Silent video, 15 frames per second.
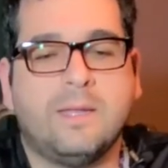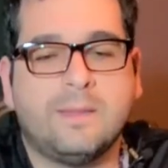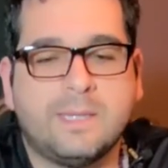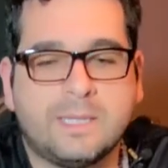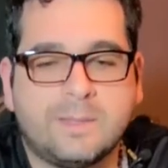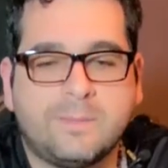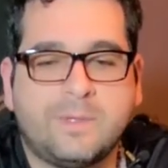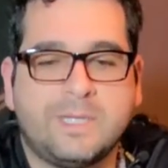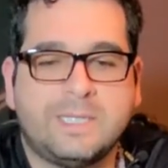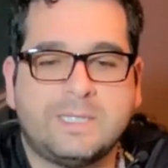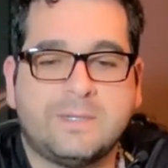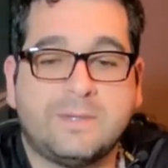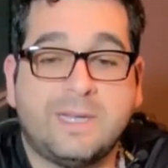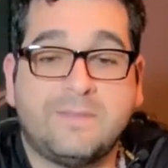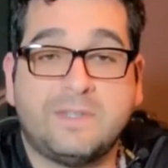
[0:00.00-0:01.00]
that the police
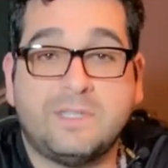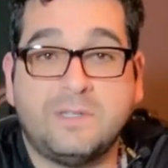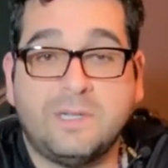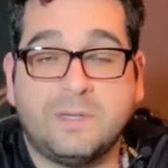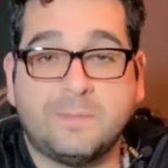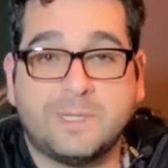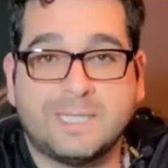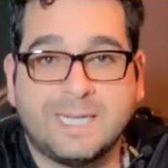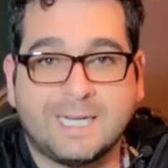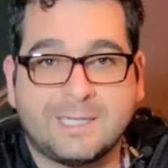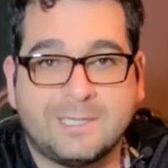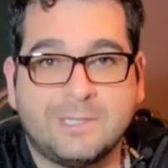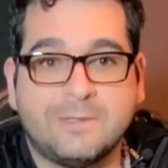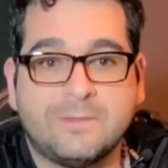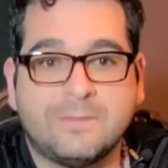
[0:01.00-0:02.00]
don't have a duty to
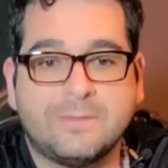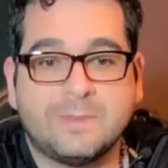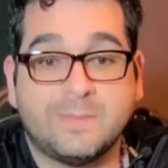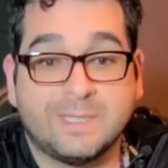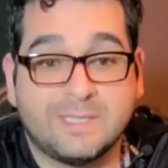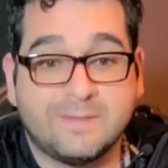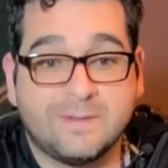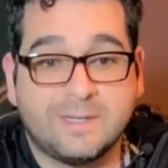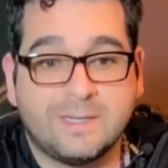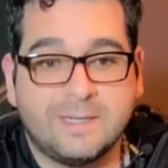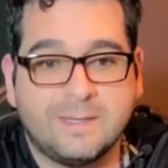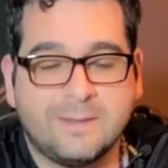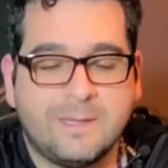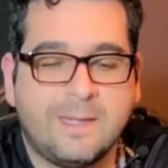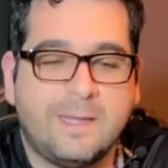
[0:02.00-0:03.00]
protect you
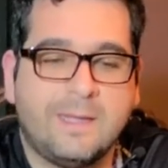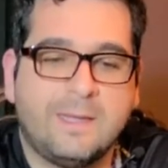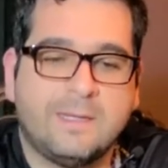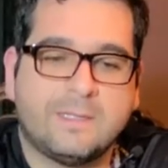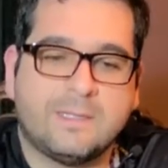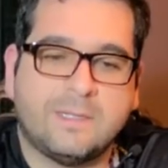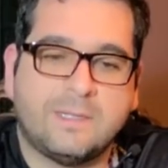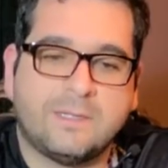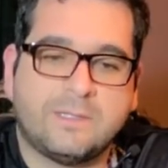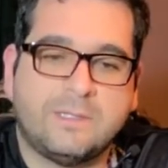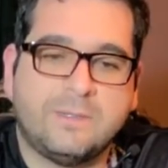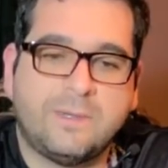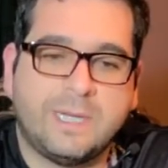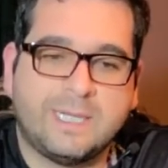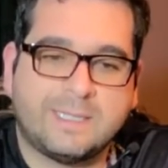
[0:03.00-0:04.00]
specifically. So there's
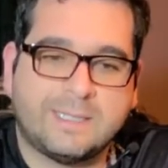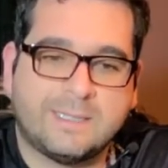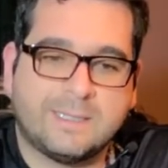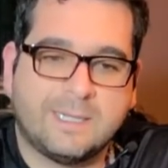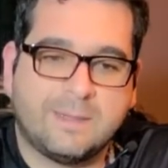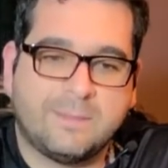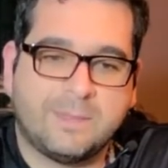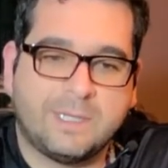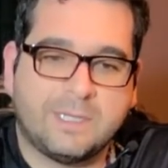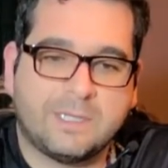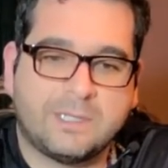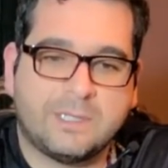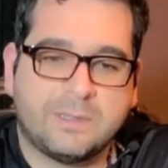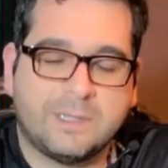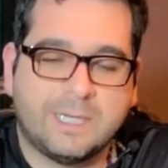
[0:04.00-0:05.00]
2 cases that I'm going
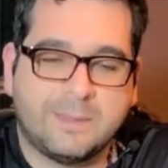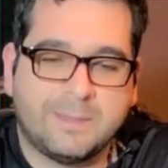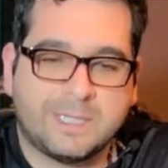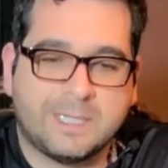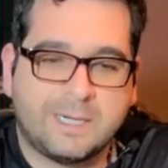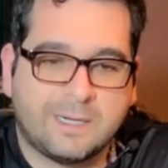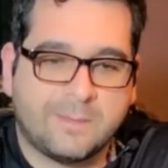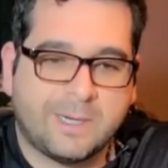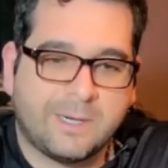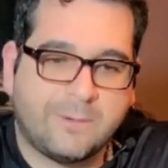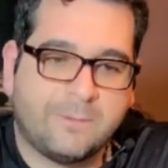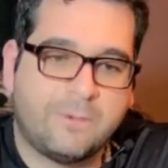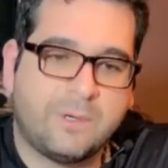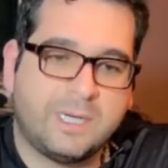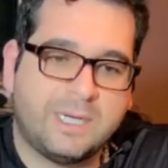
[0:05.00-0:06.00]
to talk
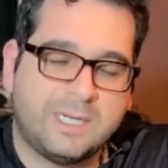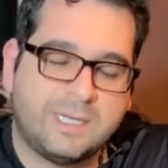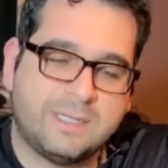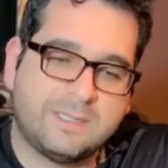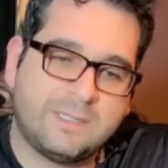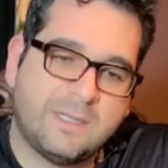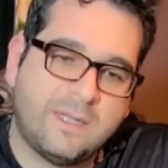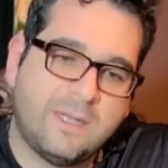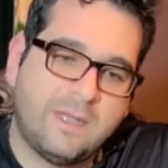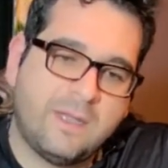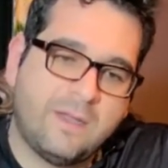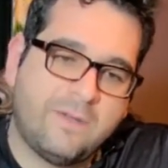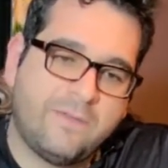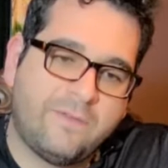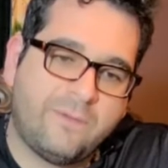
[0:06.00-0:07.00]
about. One is
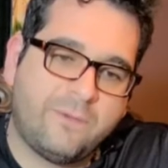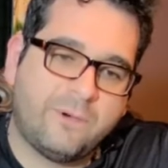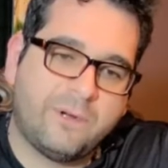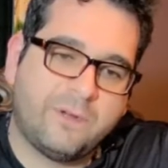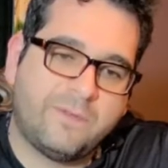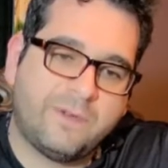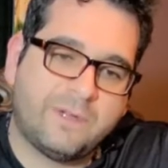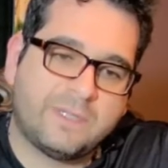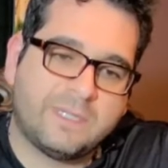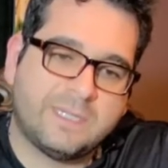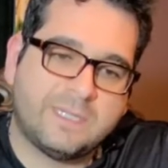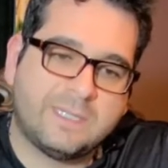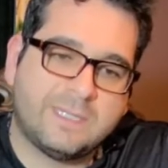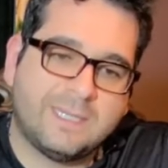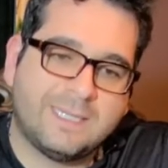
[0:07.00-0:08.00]
Ford
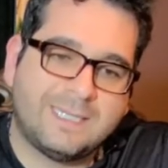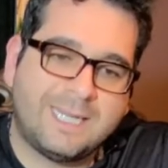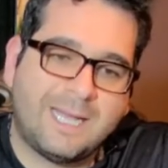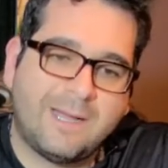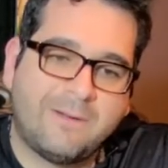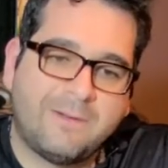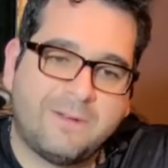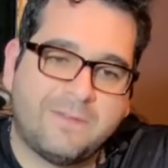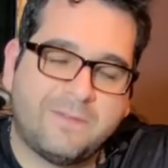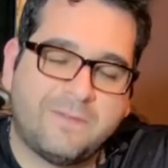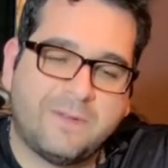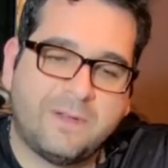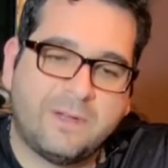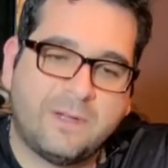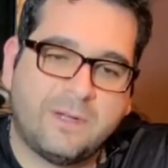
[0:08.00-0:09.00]
versus town of
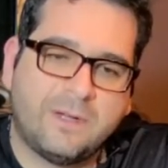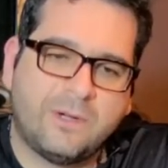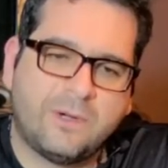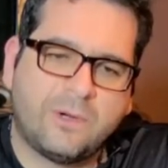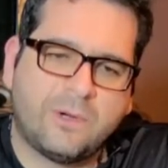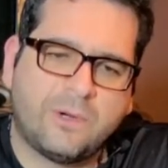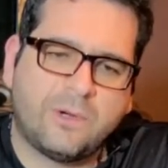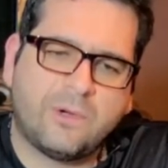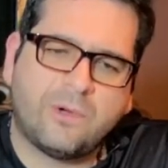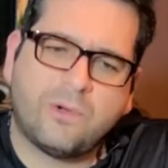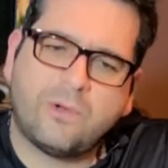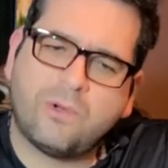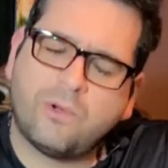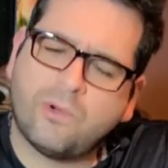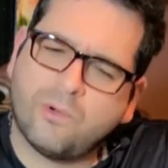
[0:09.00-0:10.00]

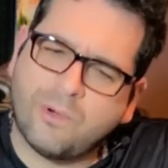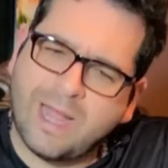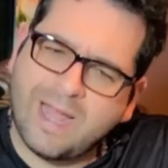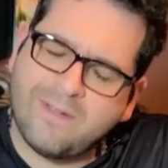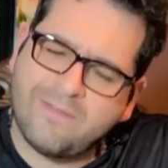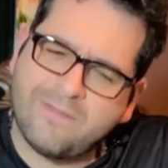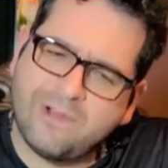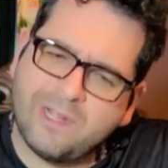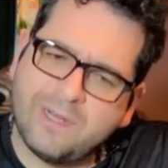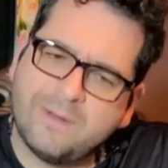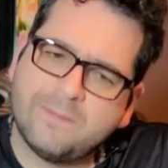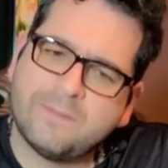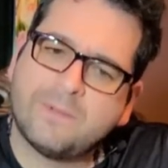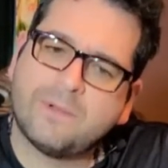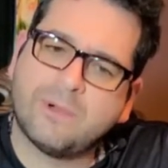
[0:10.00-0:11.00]
Grafron,